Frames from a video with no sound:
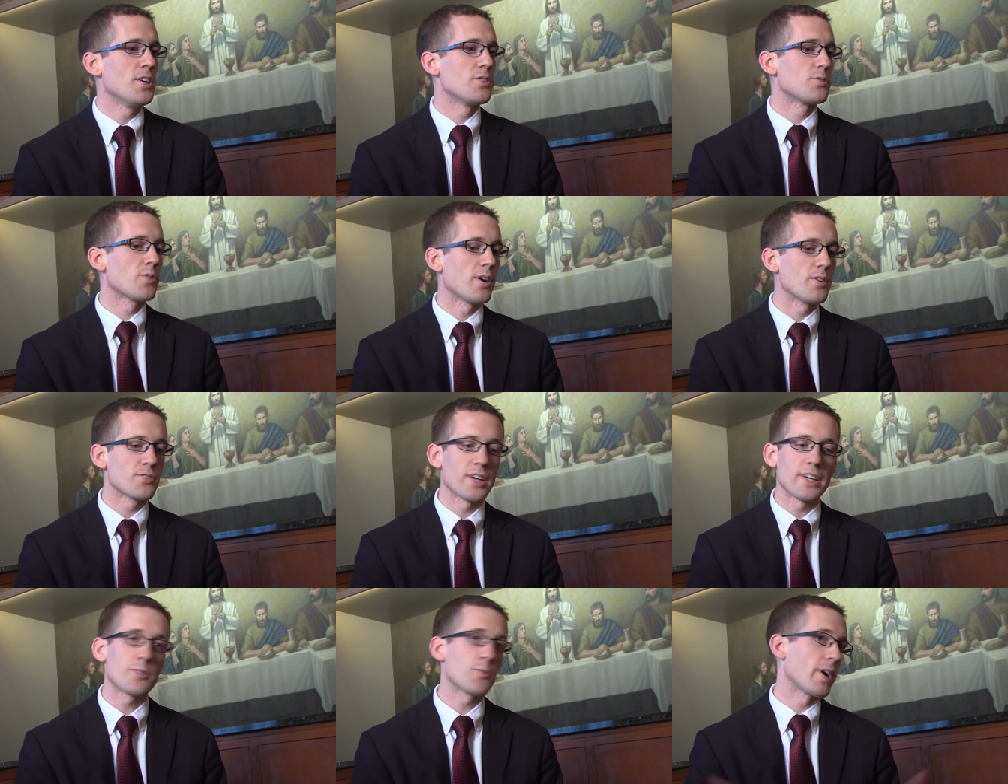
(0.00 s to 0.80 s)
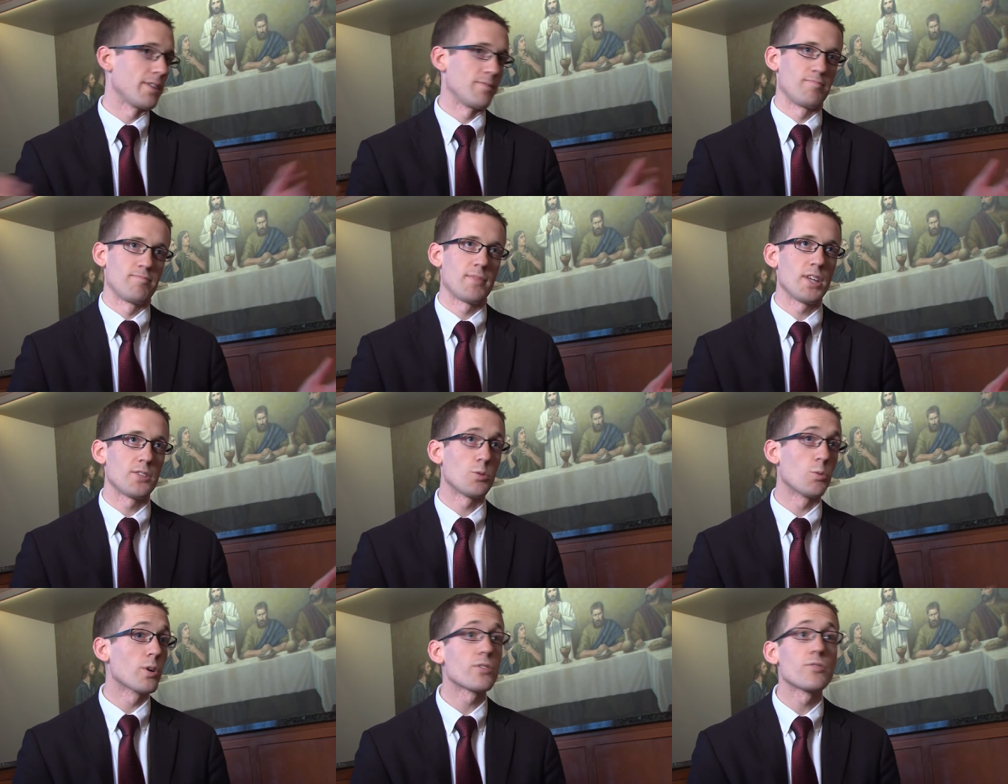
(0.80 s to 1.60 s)
So I was like, great,
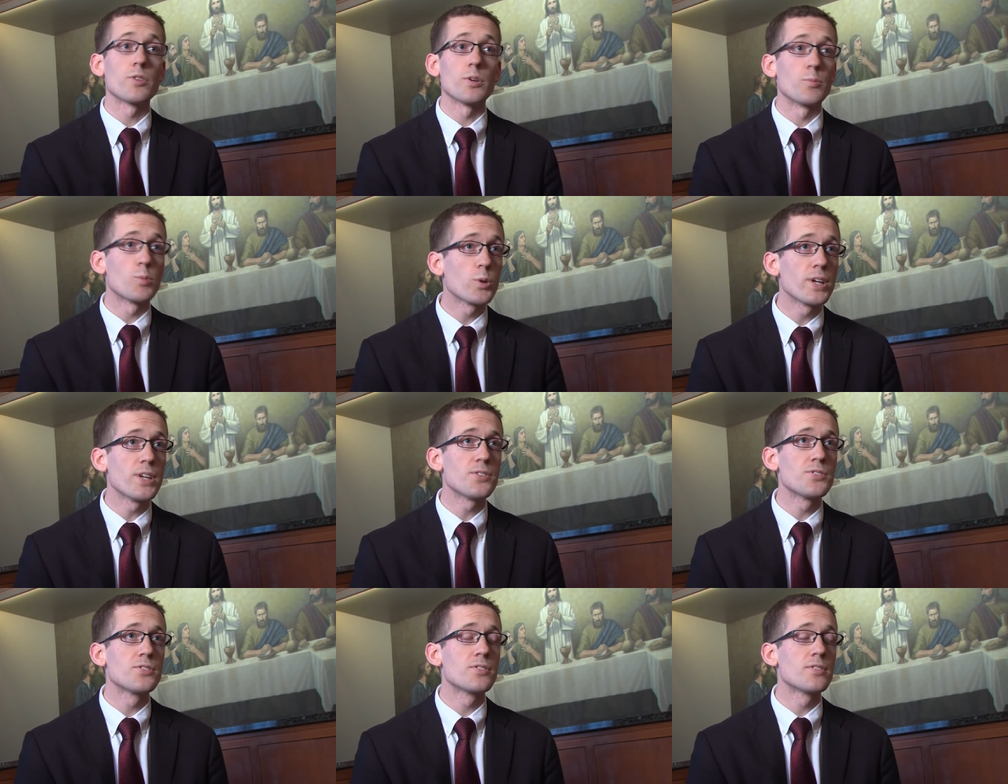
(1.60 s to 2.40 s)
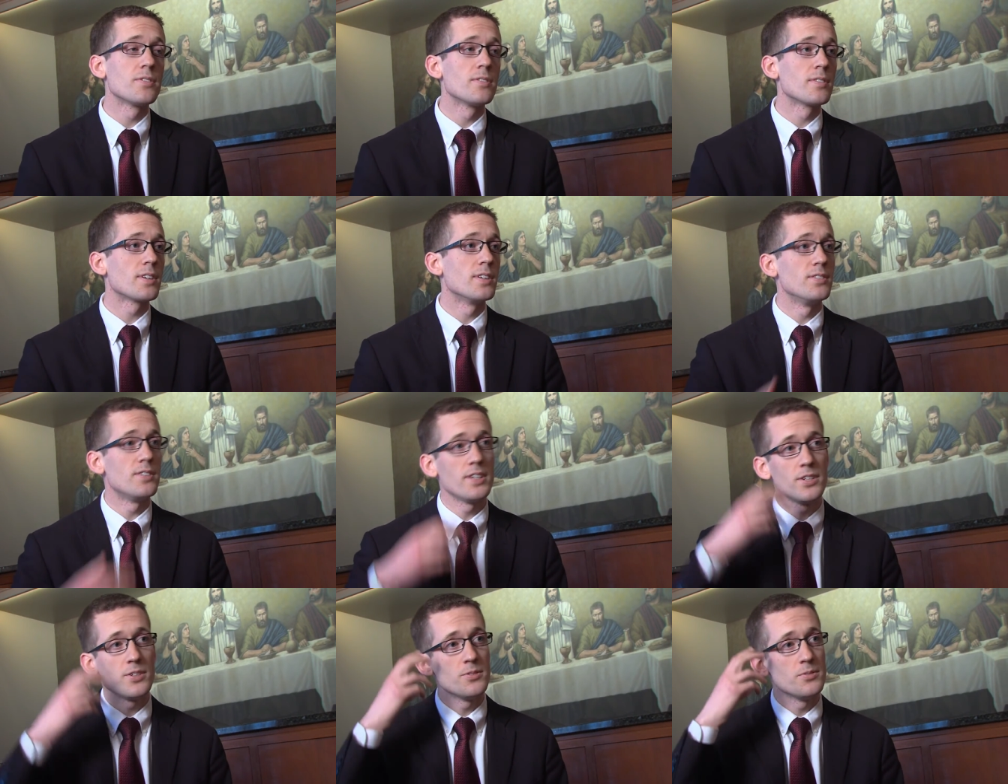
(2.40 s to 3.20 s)
get to work for a priest,
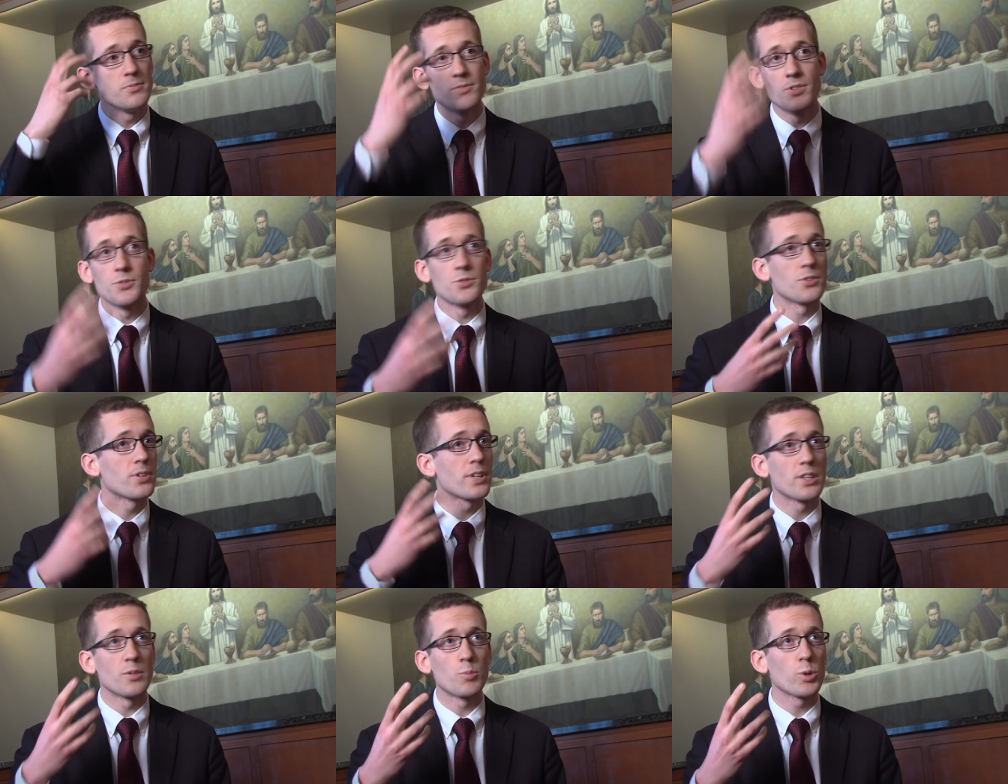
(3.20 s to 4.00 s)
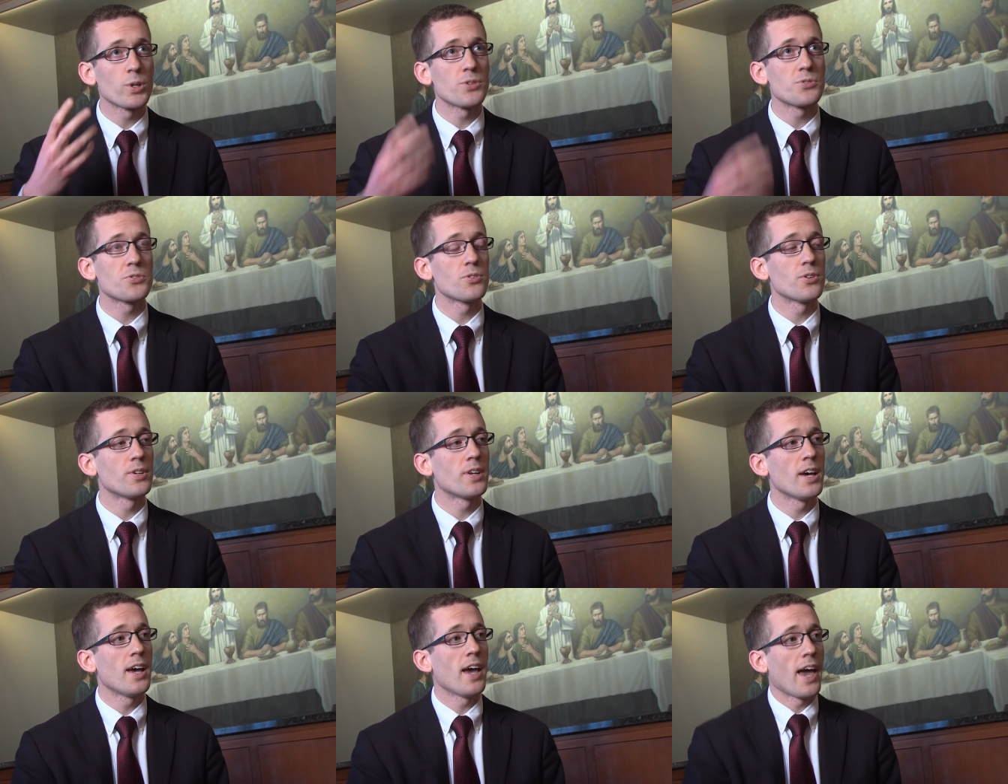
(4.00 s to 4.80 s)
continue discerning the
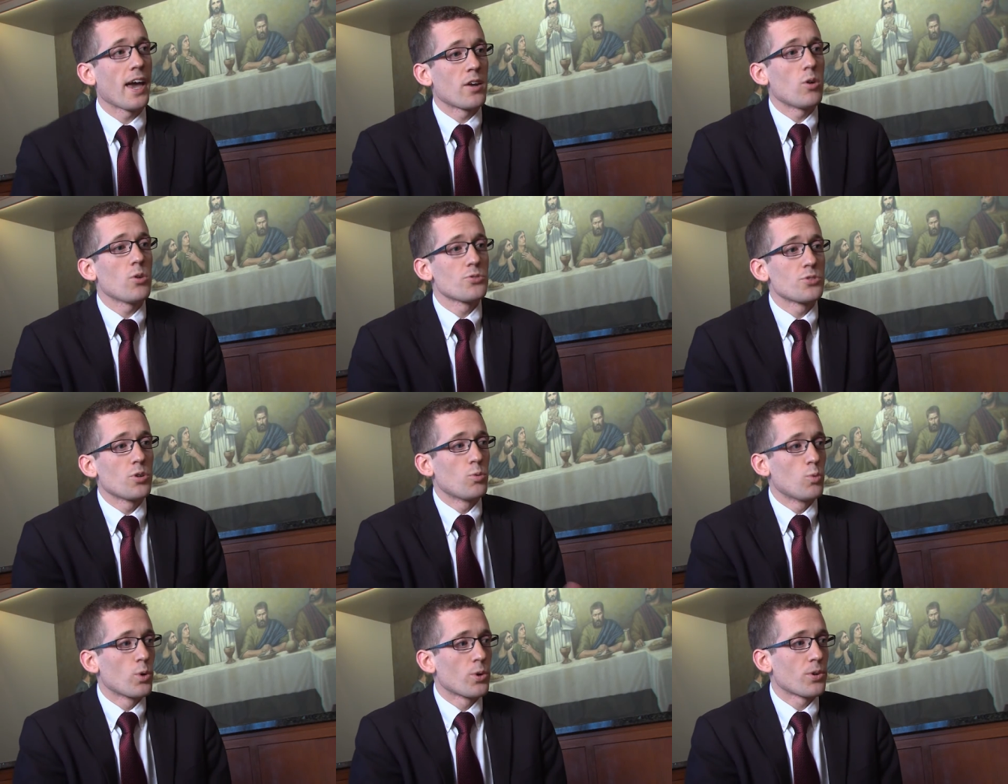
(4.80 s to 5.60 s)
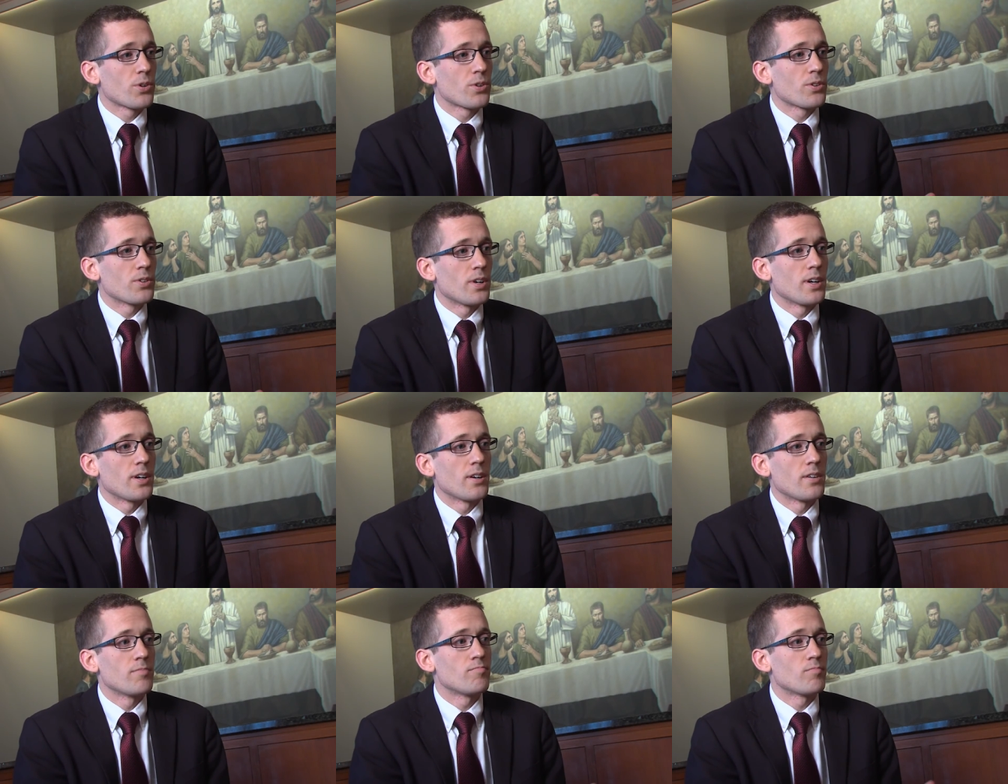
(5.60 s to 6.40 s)
priesthood, and also work
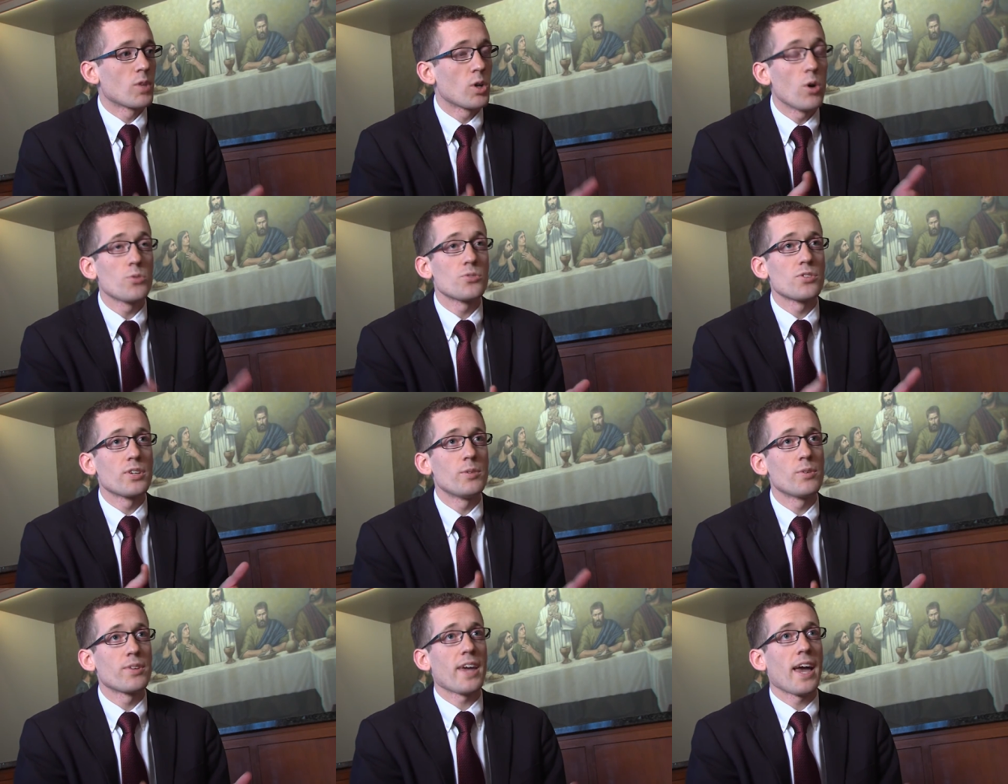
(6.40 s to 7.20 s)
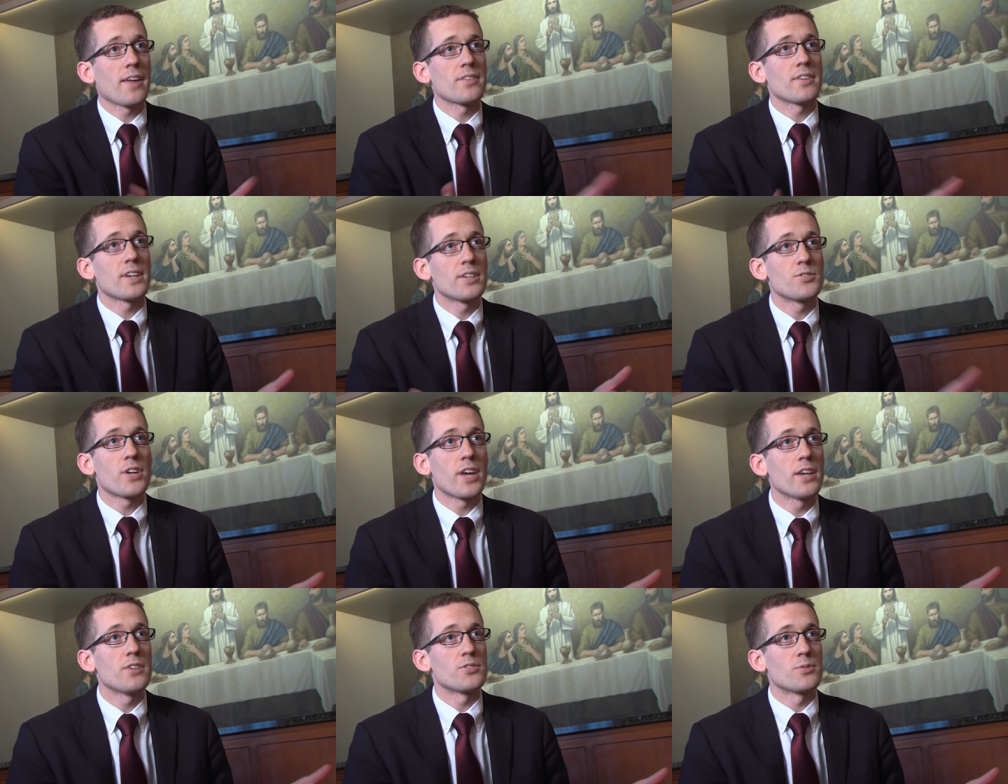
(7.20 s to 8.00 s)
uh, closely with Catholic
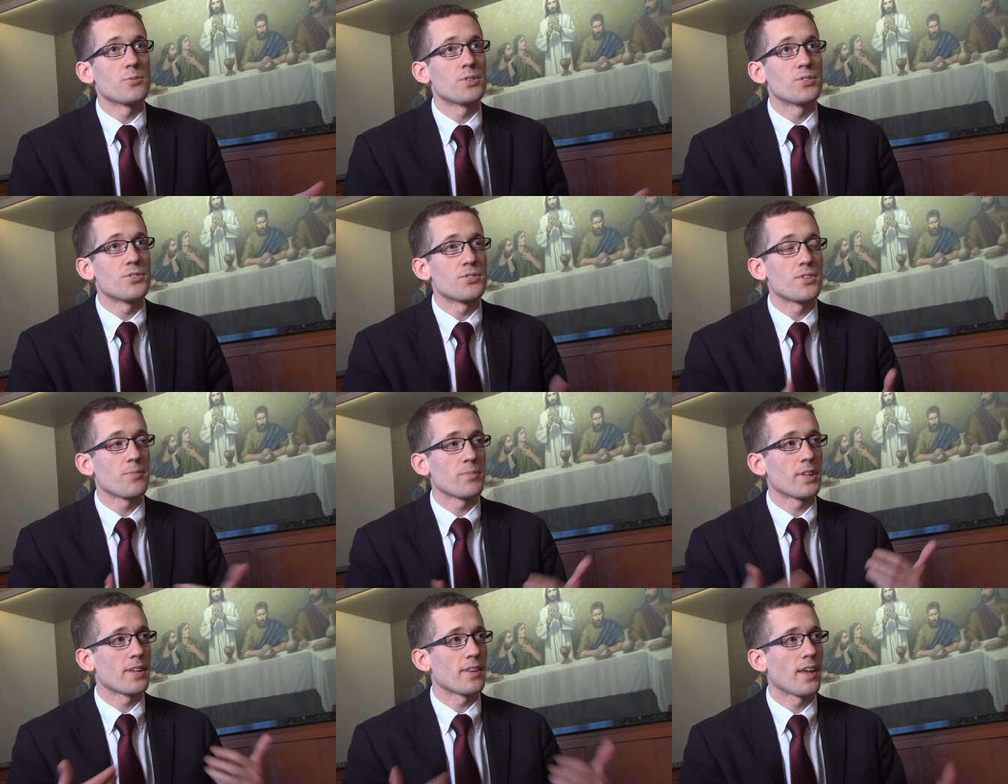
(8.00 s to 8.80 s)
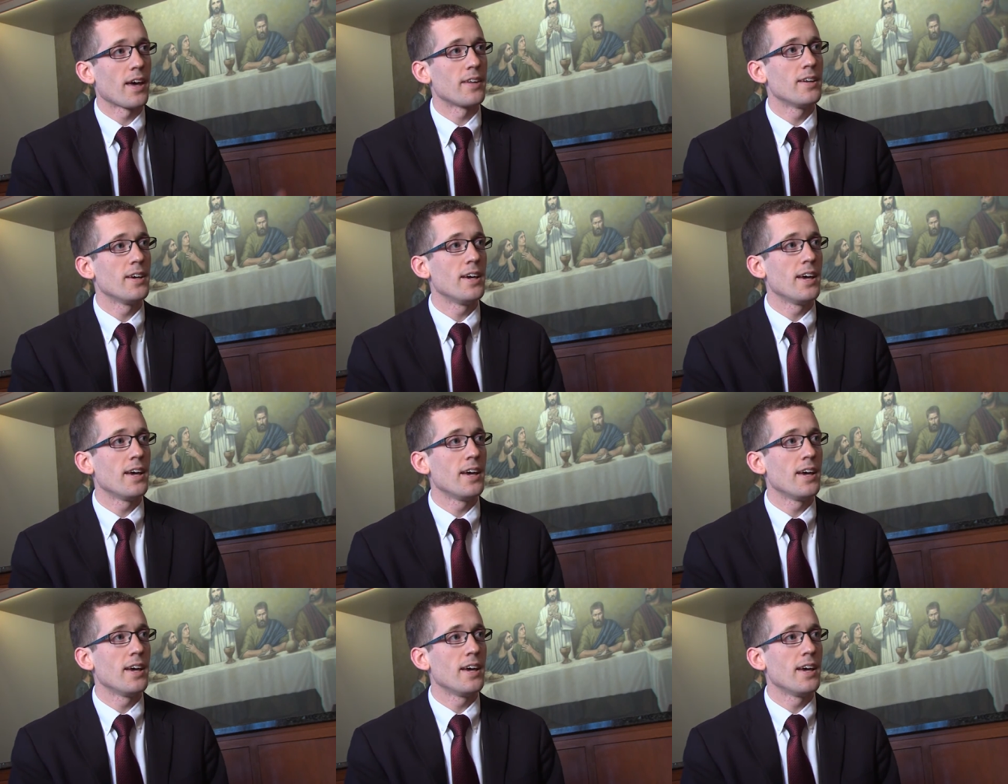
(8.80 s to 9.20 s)
education, which is something that